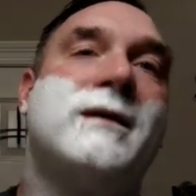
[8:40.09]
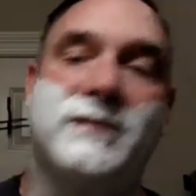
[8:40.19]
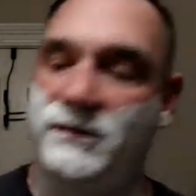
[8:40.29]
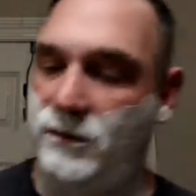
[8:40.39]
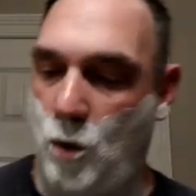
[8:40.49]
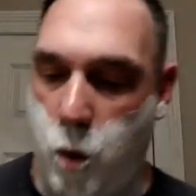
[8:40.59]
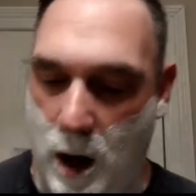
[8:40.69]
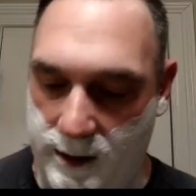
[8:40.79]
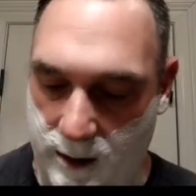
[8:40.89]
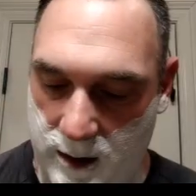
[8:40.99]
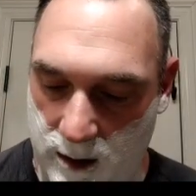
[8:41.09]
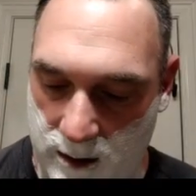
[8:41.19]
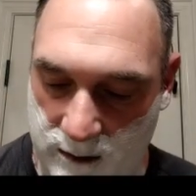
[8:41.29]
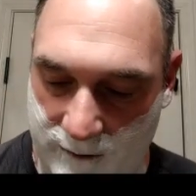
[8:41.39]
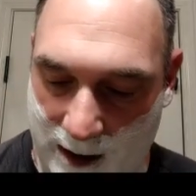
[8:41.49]
as a
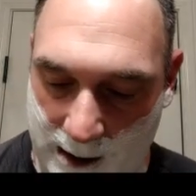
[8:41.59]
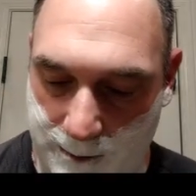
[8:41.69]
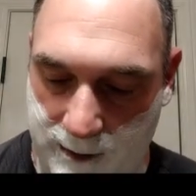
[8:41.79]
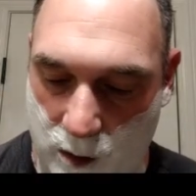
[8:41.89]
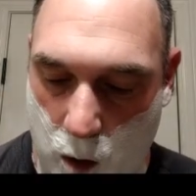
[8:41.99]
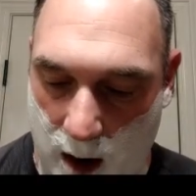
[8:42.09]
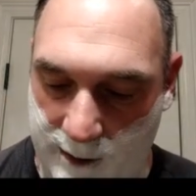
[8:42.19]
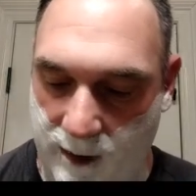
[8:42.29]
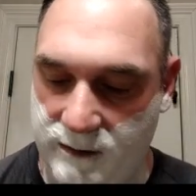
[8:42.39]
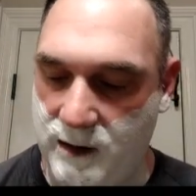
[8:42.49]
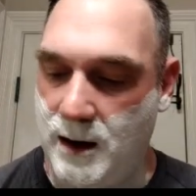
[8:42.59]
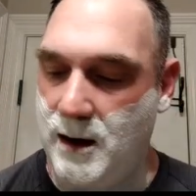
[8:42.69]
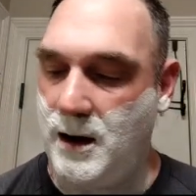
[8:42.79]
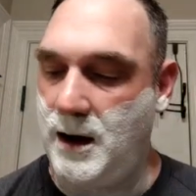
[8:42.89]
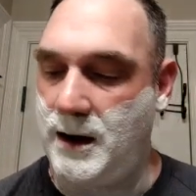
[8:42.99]
quadrant, divide up in quadrants.
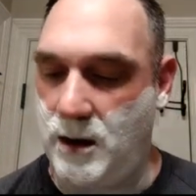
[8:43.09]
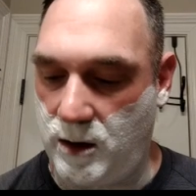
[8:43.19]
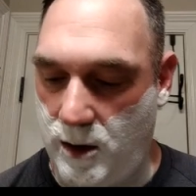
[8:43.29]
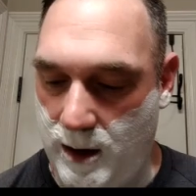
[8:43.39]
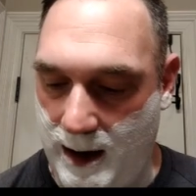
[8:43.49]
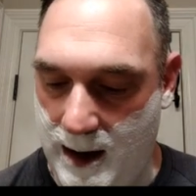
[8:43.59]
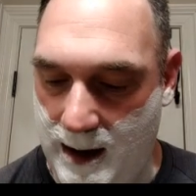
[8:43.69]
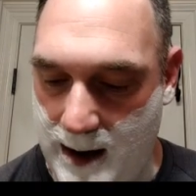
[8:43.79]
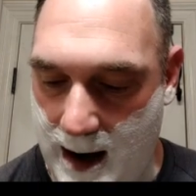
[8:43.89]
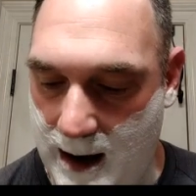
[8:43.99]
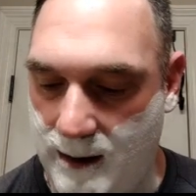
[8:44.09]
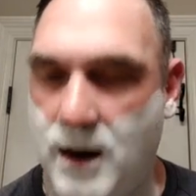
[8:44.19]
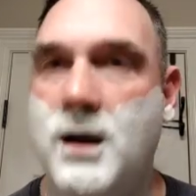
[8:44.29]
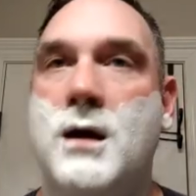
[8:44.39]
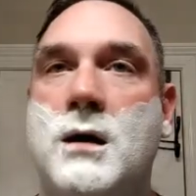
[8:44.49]
And I'll go ahead and
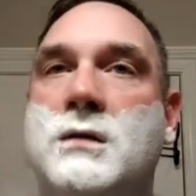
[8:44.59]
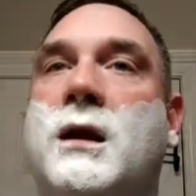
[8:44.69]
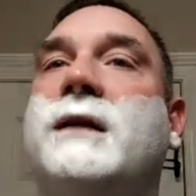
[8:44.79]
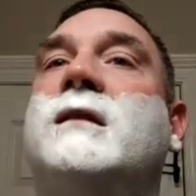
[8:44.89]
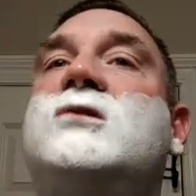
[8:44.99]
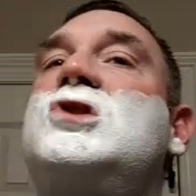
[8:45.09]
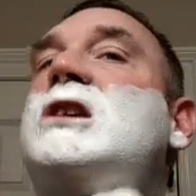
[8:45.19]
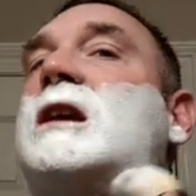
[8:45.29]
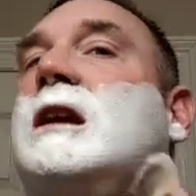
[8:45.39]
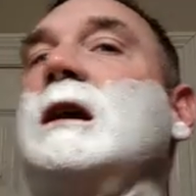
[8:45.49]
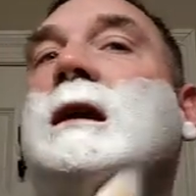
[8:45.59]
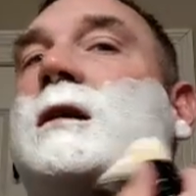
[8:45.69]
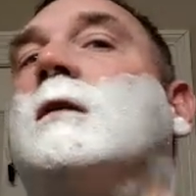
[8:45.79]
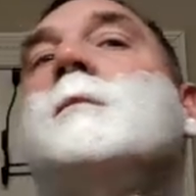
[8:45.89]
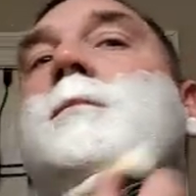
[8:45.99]
like cheek,
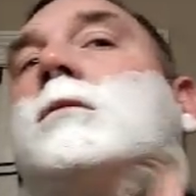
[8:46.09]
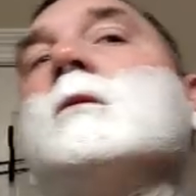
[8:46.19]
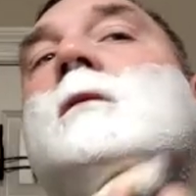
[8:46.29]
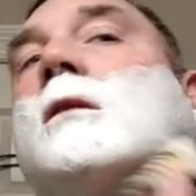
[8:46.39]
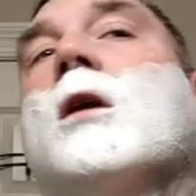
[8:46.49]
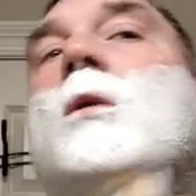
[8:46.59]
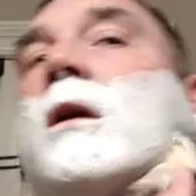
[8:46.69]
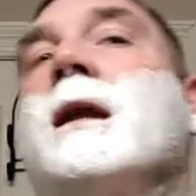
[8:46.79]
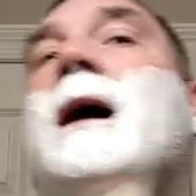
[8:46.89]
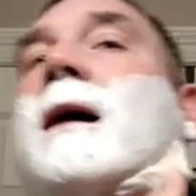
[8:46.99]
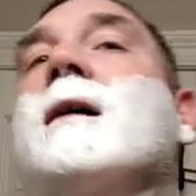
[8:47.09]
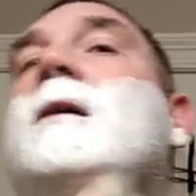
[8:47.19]
lower neck,